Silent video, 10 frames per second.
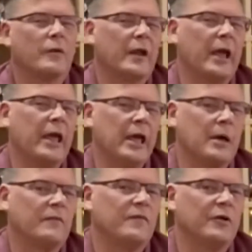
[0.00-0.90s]
than I
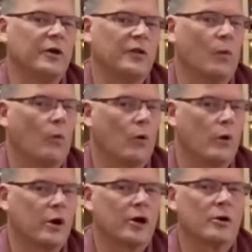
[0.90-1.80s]
am feeling the
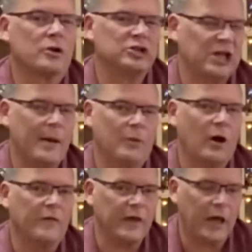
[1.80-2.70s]
warrior chopping
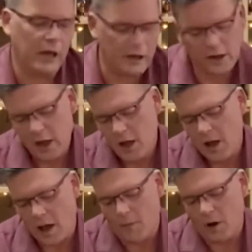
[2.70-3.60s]
off heads.
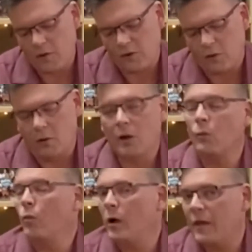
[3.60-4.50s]
I'm also going,
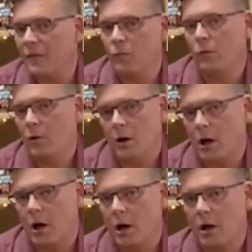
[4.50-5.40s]
with
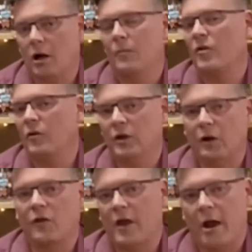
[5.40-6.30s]
war comes a
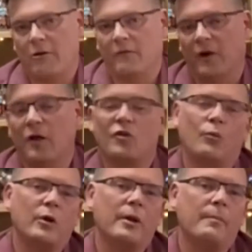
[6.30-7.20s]
little sacrifice. To
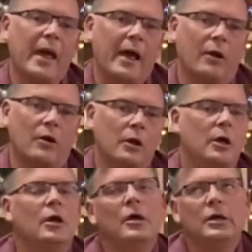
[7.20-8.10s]
win a battle,
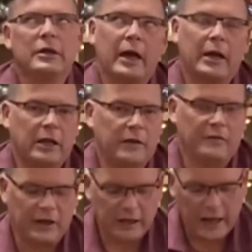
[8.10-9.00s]
got to give
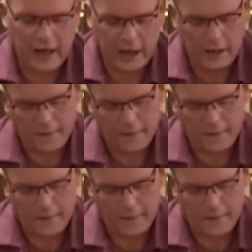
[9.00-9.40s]
to get. And